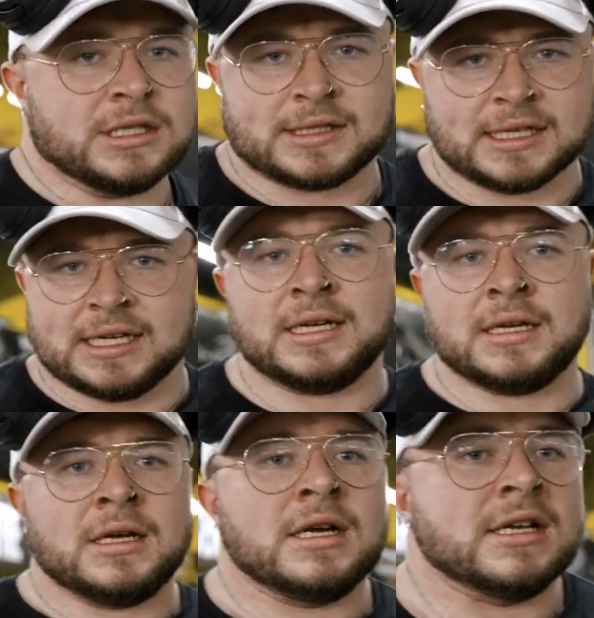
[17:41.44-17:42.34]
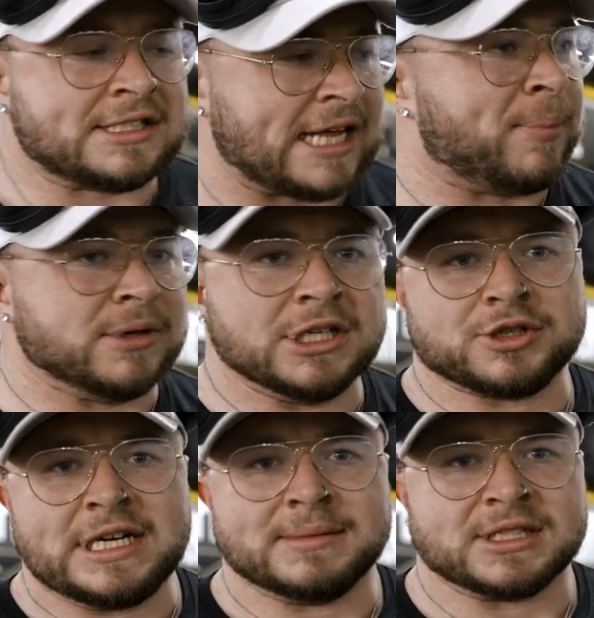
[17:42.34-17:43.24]
Not to stamp on the
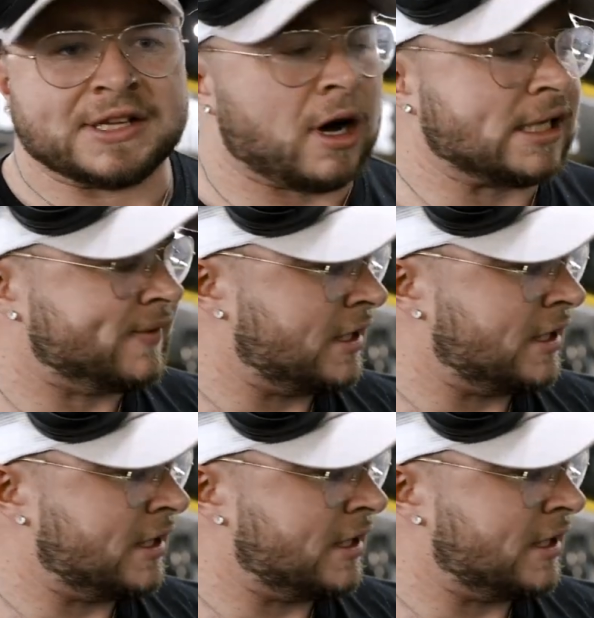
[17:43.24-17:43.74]
dreams or the thoughts of